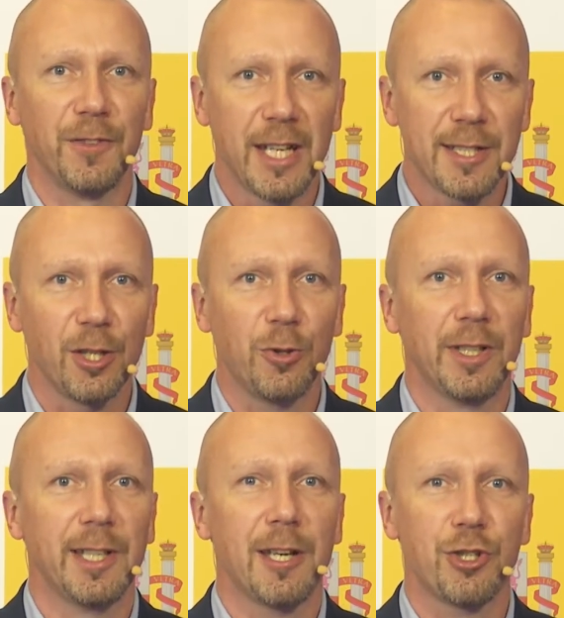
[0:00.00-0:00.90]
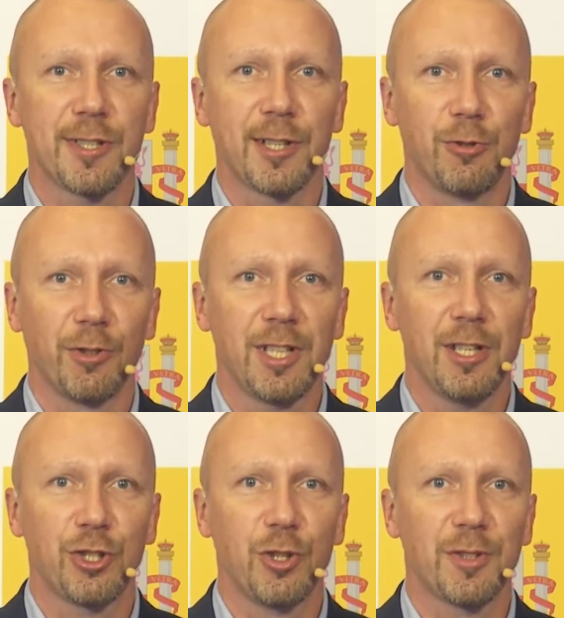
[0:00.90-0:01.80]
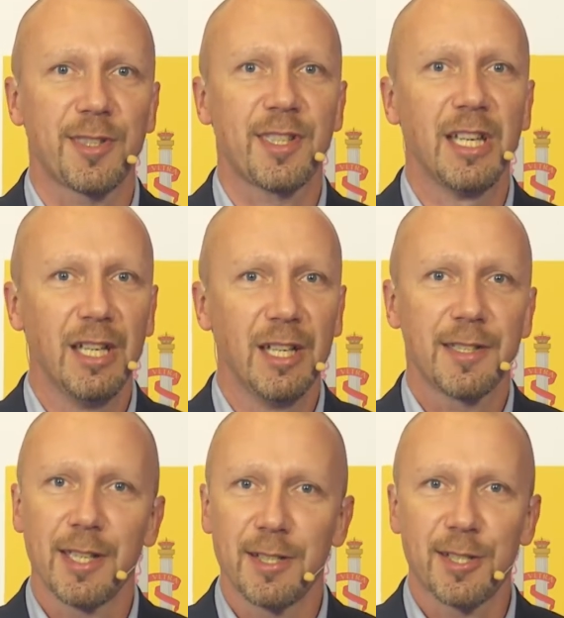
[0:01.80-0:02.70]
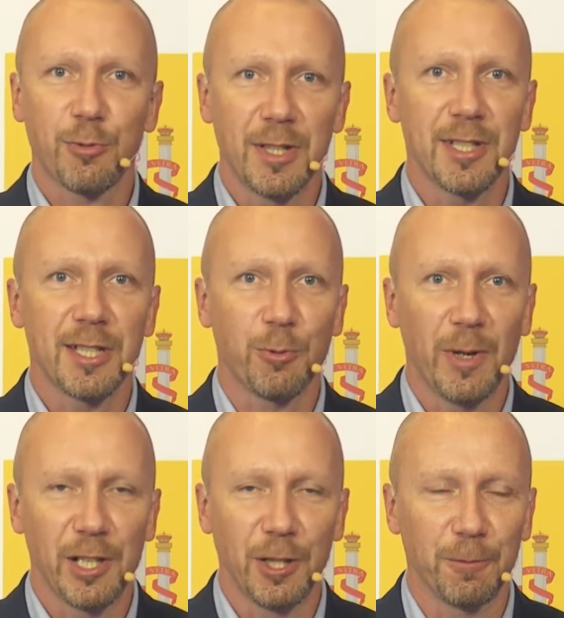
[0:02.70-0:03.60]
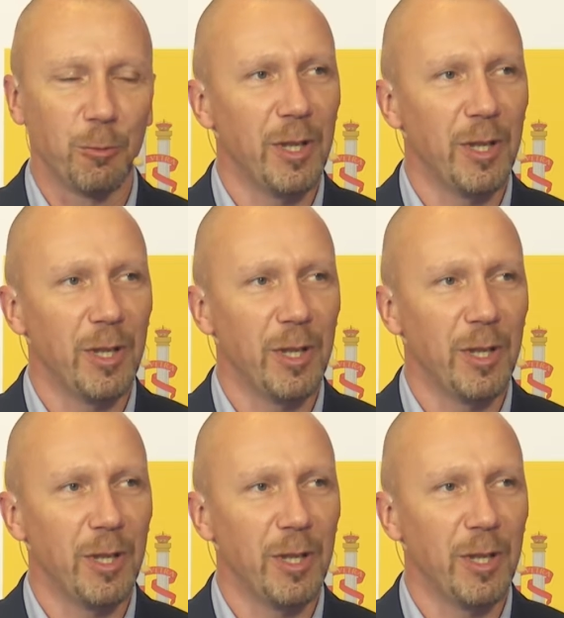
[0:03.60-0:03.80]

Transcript: NATO on energy security issues since 2012.